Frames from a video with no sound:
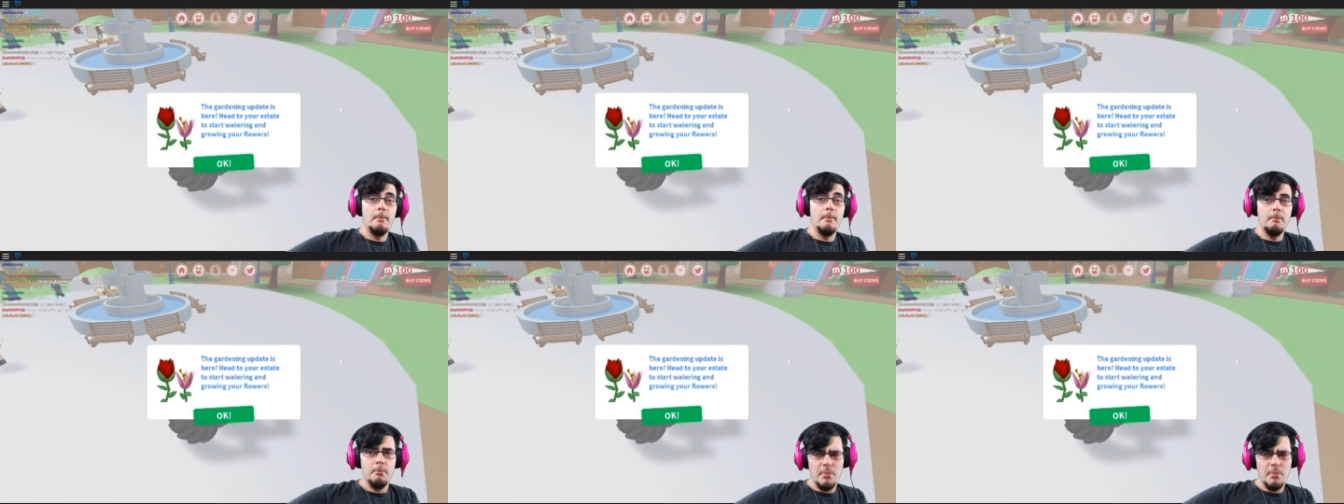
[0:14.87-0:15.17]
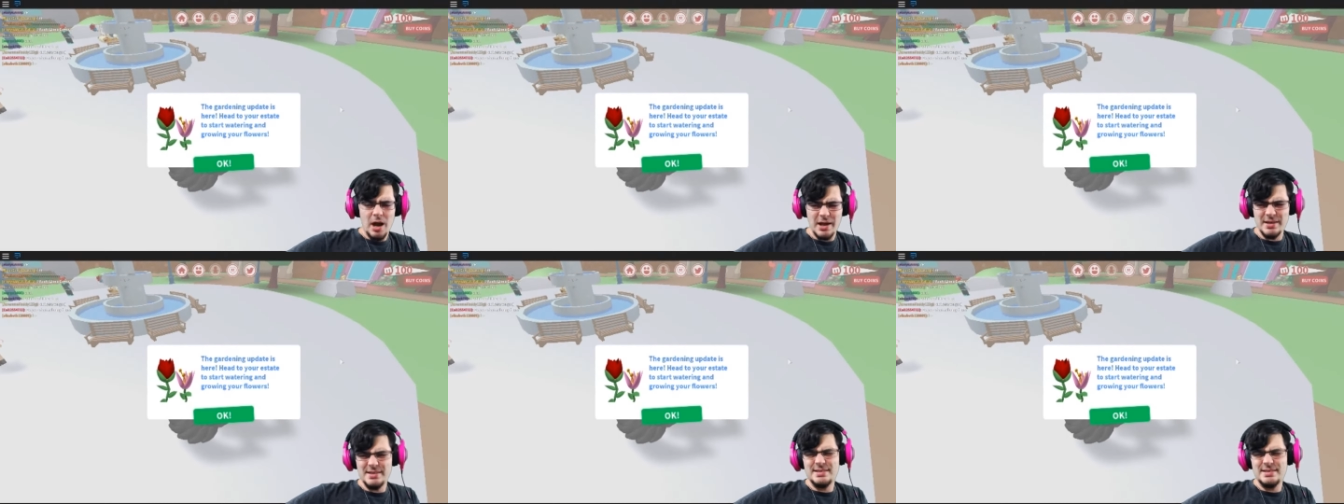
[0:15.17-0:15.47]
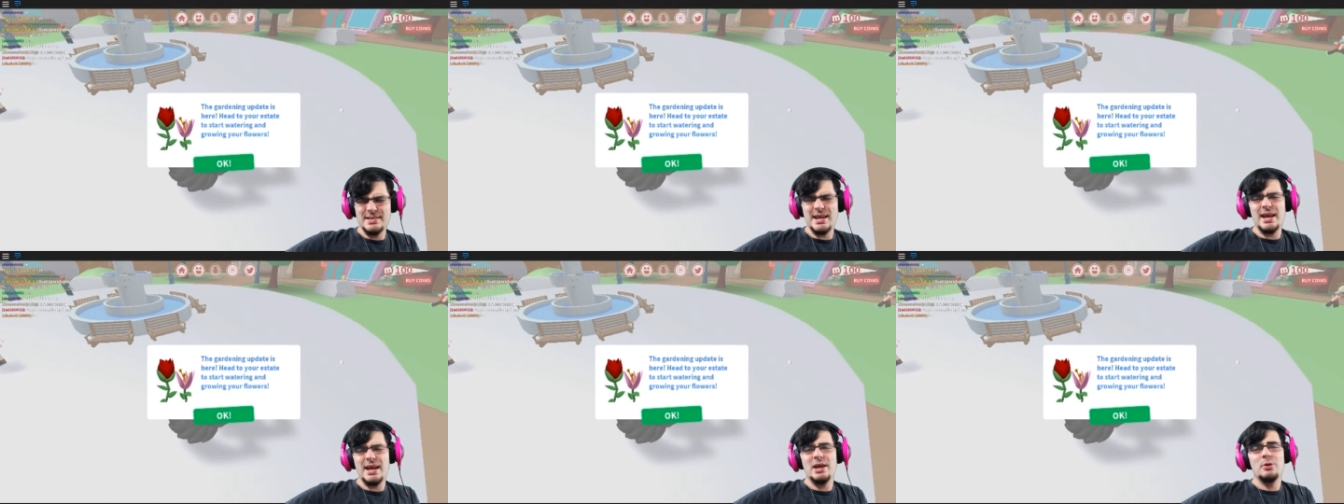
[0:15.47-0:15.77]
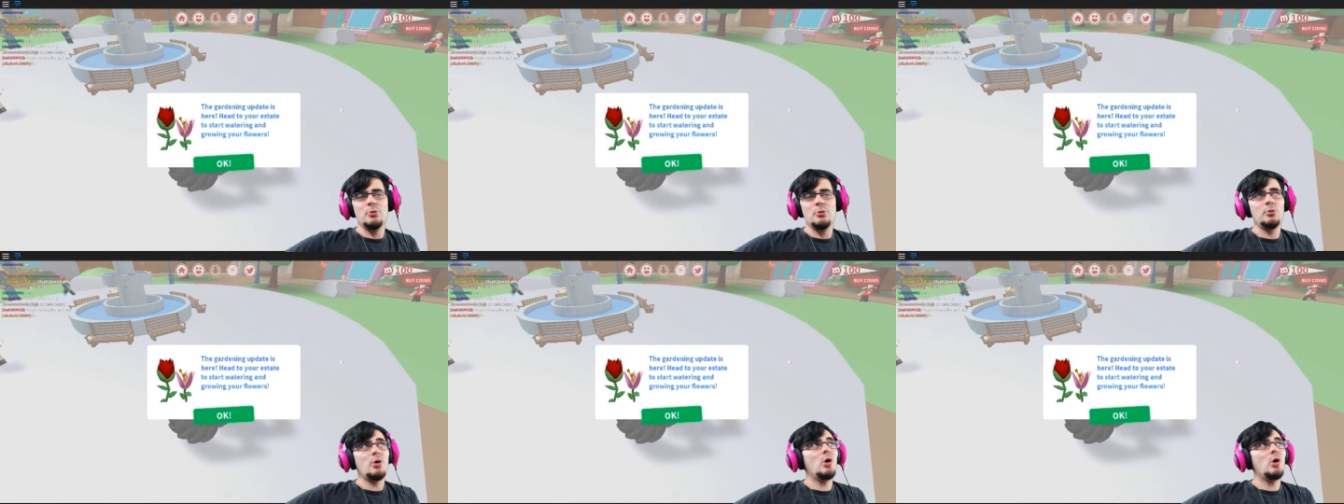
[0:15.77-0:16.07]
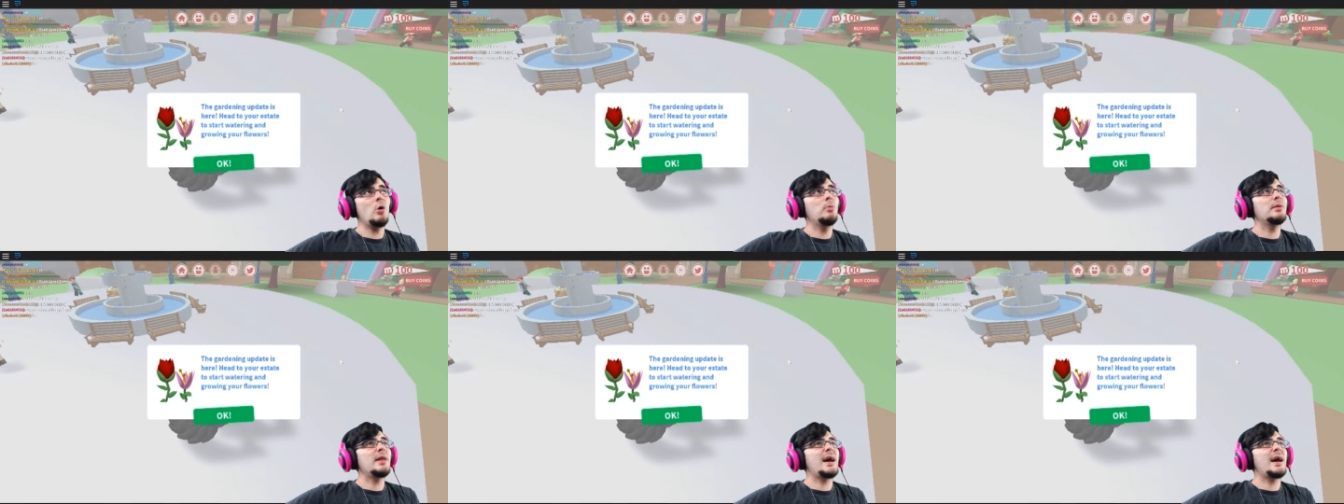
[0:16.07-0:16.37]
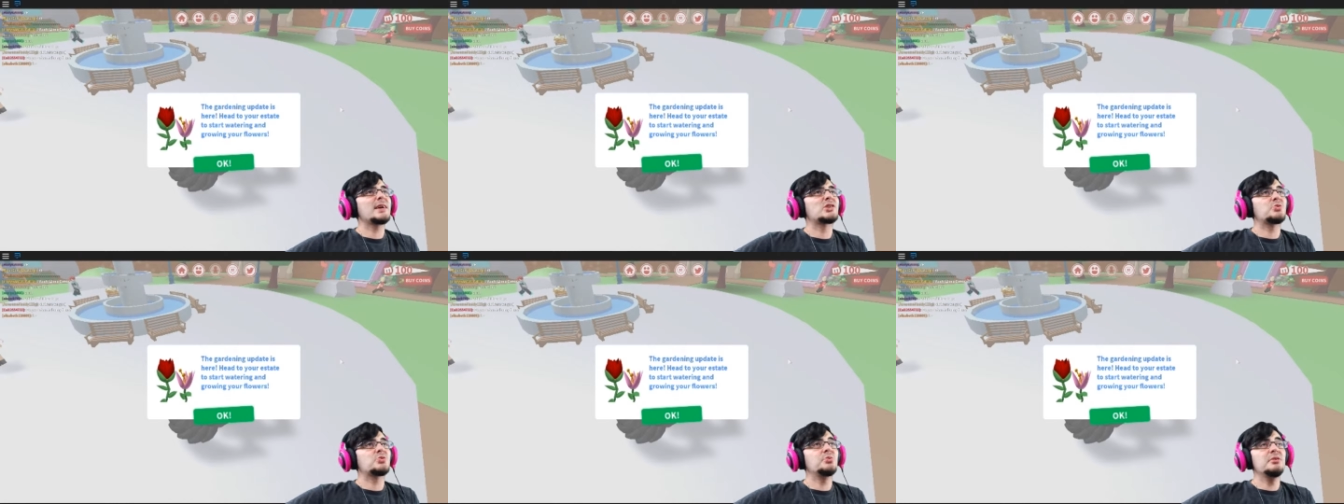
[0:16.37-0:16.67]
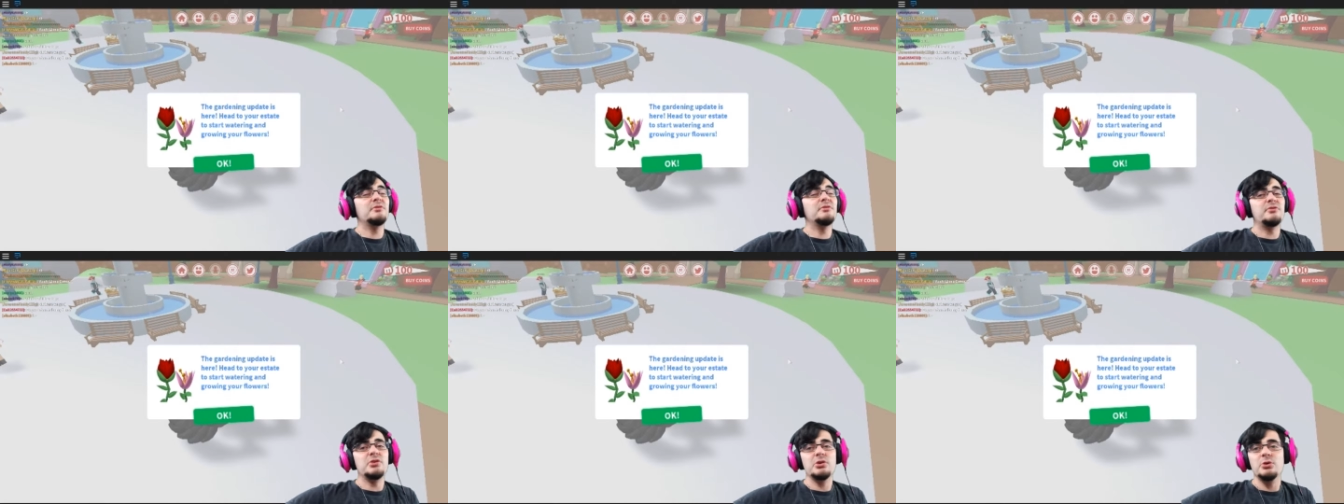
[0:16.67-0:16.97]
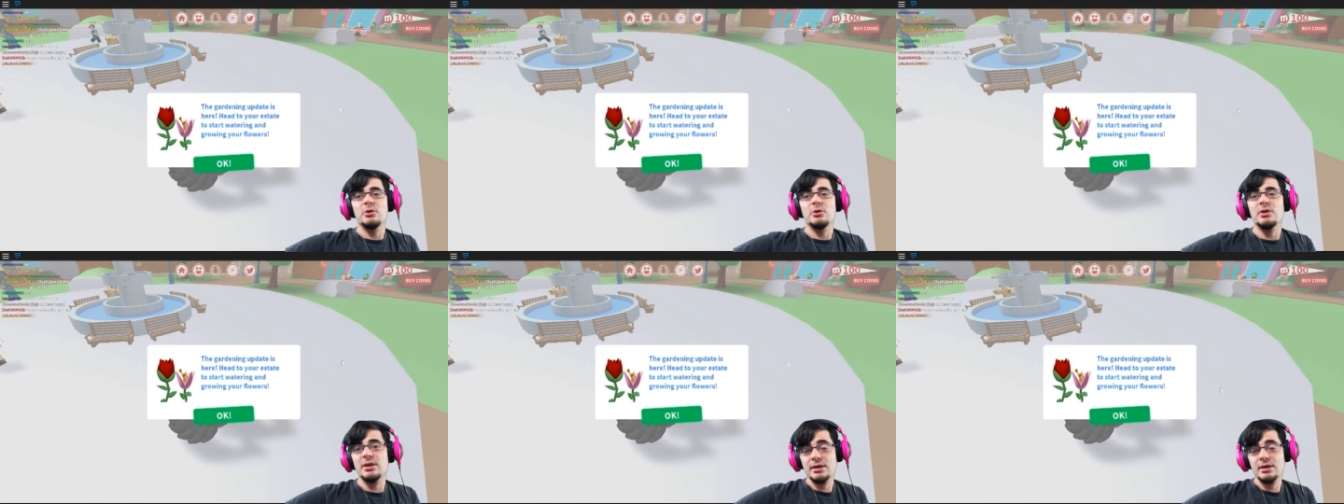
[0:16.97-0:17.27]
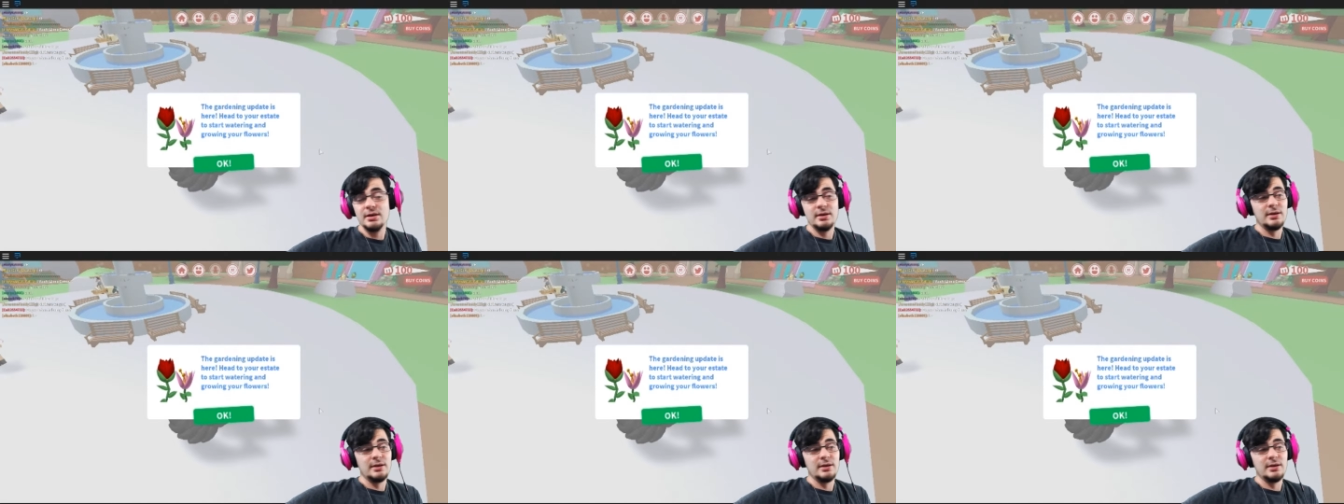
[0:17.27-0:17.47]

Monday Roblox review.